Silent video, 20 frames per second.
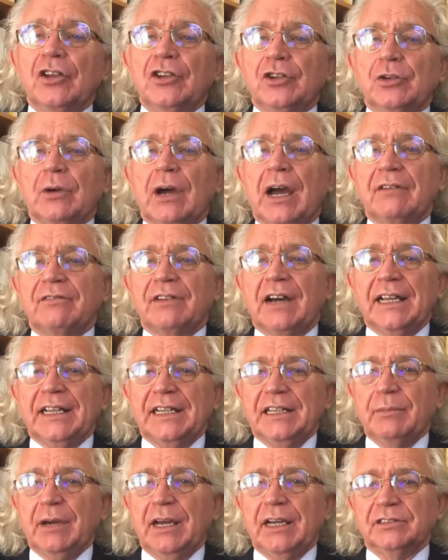You have had
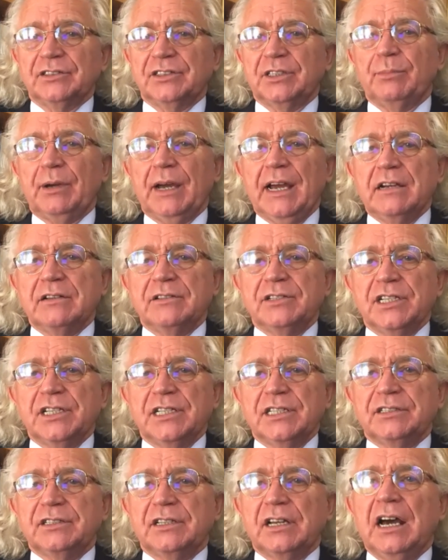emails about
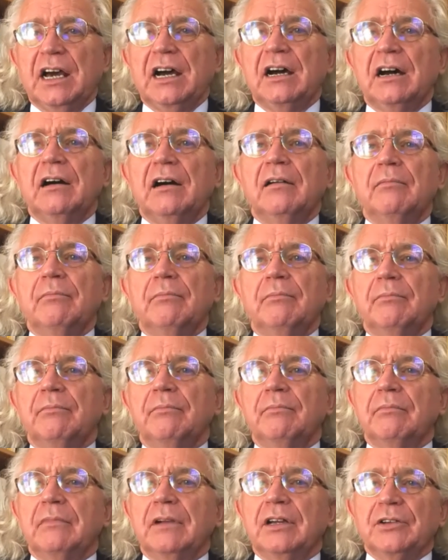it,
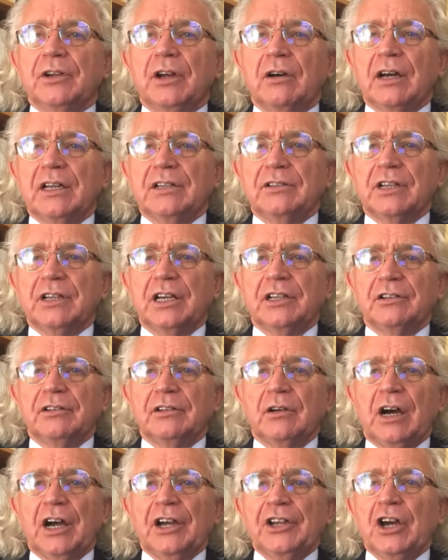and
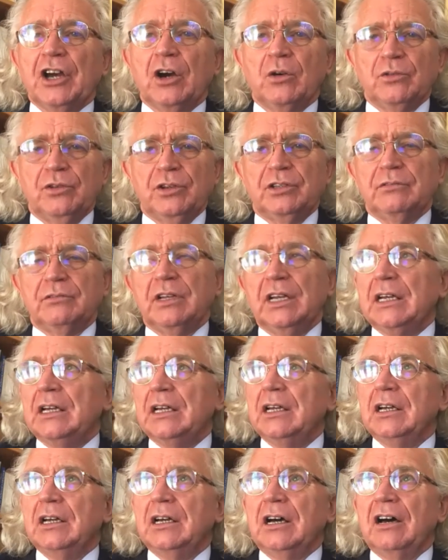I know that
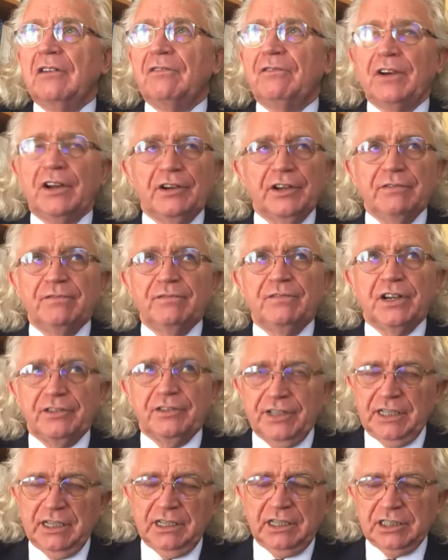a very,
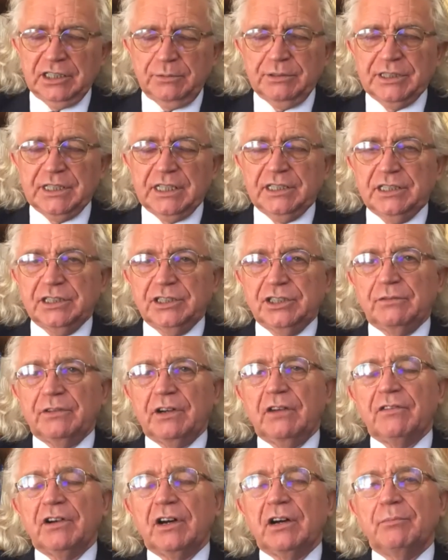very large percentage of
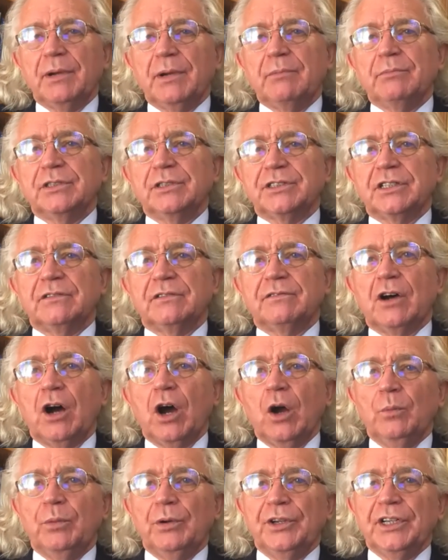our members have
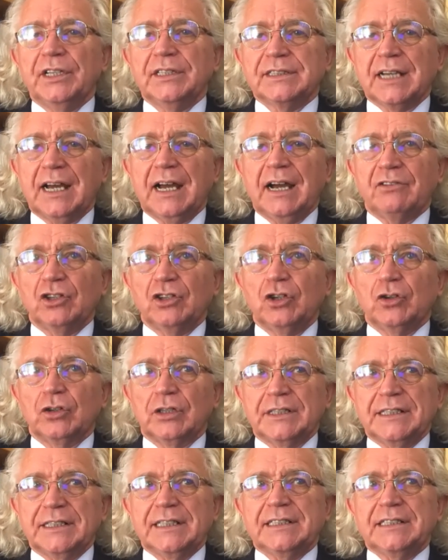opened it to have a
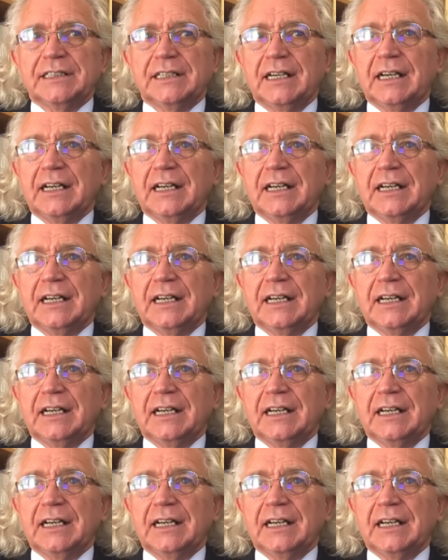look at it